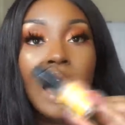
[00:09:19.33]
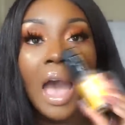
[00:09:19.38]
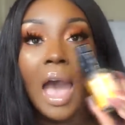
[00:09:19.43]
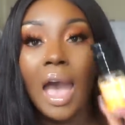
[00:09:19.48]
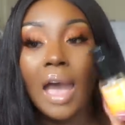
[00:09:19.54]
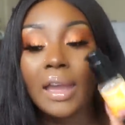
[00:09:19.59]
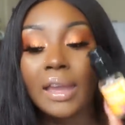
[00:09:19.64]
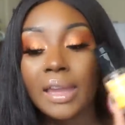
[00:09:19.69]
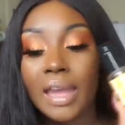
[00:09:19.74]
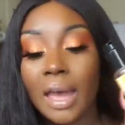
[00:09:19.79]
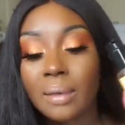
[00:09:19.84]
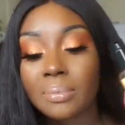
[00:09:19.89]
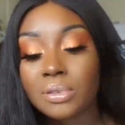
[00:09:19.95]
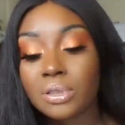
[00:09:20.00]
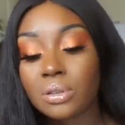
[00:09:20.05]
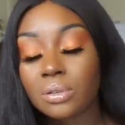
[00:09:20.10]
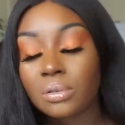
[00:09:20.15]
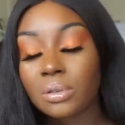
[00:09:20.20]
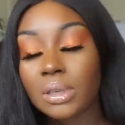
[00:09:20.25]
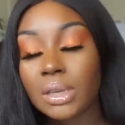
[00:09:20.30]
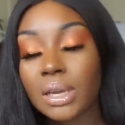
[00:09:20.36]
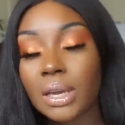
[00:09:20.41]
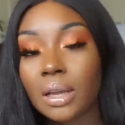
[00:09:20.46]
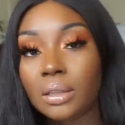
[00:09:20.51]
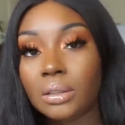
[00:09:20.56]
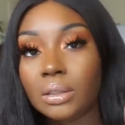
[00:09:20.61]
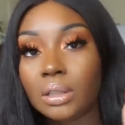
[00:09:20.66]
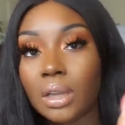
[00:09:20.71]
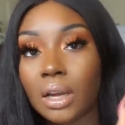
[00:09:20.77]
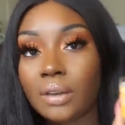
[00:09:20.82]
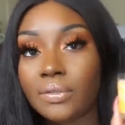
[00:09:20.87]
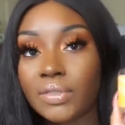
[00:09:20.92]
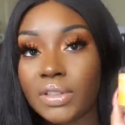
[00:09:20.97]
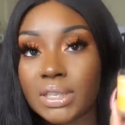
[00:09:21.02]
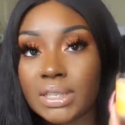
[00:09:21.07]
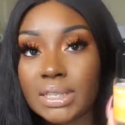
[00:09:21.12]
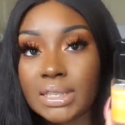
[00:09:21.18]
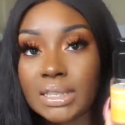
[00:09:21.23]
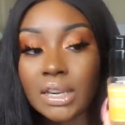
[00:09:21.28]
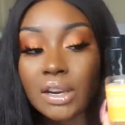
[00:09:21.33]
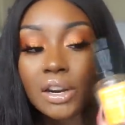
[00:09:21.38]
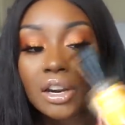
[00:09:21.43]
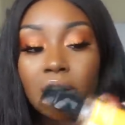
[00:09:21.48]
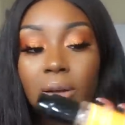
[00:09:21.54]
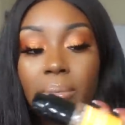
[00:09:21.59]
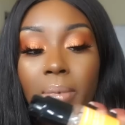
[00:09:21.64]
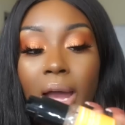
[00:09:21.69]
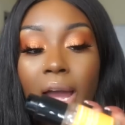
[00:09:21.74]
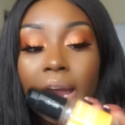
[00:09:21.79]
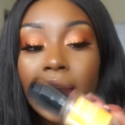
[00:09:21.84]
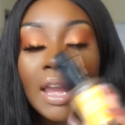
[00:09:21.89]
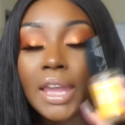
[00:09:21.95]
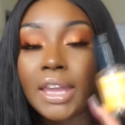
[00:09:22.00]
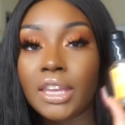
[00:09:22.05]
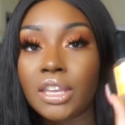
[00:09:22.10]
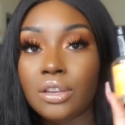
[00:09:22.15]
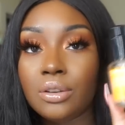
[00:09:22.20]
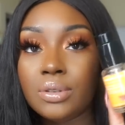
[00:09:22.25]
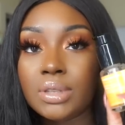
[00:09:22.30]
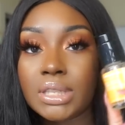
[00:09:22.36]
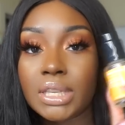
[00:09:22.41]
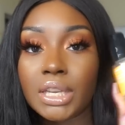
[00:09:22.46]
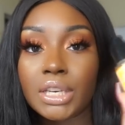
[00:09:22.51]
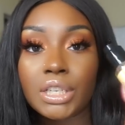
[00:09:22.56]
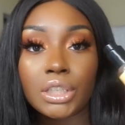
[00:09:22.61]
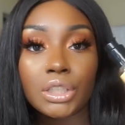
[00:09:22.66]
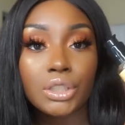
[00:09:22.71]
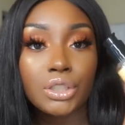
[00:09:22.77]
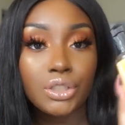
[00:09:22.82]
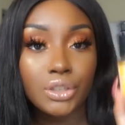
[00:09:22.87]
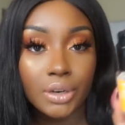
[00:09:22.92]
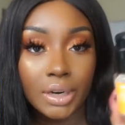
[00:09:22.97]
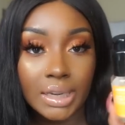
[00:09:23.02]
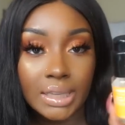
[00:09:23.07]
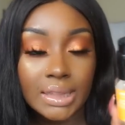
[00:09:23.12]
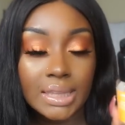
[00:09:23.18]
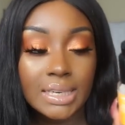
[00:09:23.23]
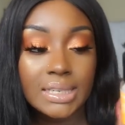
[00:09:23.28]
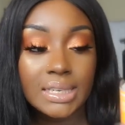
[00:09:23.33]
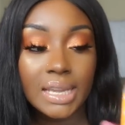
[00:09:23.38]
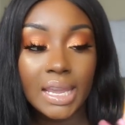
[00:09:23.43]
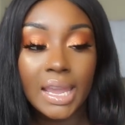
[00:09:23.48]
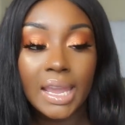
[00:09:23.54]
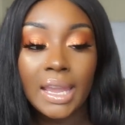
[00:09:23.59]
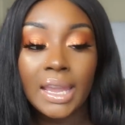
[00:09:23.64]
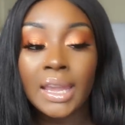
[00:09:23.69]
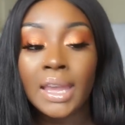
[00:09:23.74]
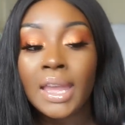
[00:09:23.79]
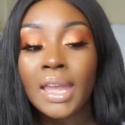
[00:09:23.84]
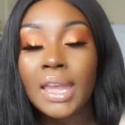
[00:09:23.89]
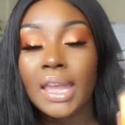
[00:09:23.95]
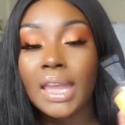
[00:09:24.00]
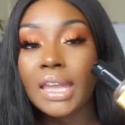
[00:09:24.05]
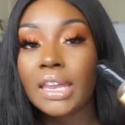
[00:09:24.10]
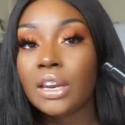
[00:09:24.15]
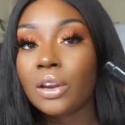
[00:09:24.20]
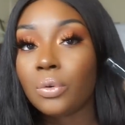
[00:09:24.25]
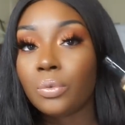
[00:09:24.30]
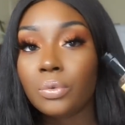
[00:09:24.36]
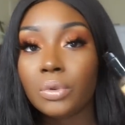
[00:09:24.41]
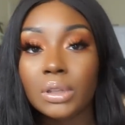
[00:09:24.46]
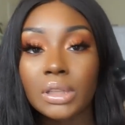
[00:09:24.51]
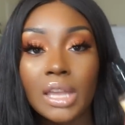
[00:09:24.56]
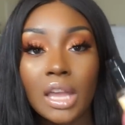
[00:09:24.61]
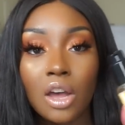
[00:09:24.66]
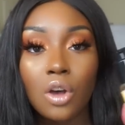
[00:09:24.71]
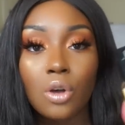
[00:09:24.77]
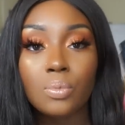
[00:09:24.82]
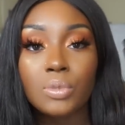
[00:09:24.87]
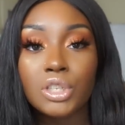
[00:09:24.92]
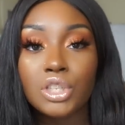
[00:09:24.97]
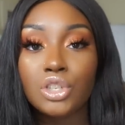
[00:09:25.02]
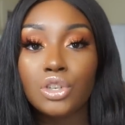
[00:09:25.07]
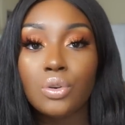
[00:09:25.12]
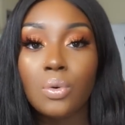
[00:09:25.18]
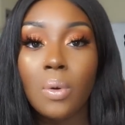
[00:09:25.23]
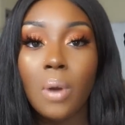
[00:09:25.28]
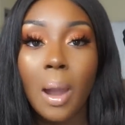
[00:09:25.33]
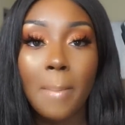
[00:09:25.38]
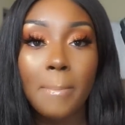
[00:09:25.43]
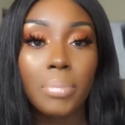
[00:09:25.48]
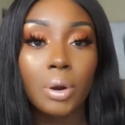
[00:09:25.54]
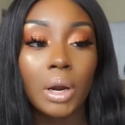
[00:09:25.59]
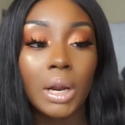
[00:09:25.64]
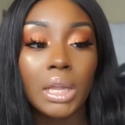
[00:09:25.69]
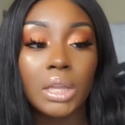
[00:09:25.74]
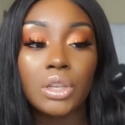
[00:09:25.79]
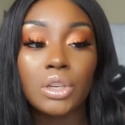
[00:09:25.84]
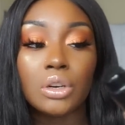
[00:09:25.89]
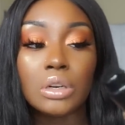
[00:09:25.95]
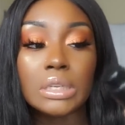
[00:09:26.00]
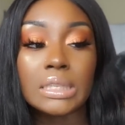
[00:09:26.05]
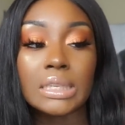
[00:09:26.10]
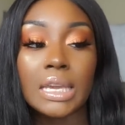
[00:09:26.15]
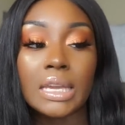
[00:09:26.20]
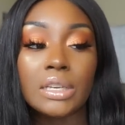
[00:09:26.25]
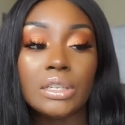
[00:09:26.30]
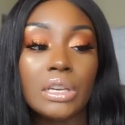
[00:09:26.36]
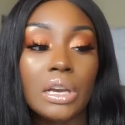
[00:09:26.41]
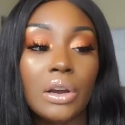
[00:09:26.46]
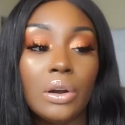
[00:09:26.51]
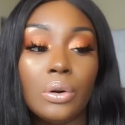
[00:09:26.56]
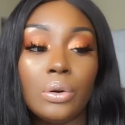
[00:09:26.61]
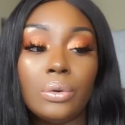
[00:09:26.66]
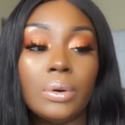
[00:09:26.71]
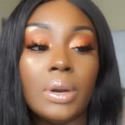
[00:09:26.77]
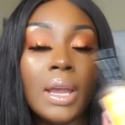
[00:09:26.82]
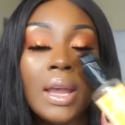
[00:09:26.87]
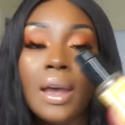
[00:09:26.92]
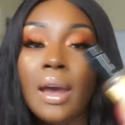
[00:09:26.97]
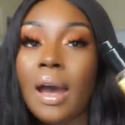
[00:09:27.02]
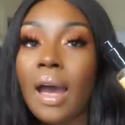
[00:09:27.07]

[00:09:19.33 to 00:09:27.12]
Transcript: I absolutely love this serum. I use it during the day and it really helps to brighten your skin tone.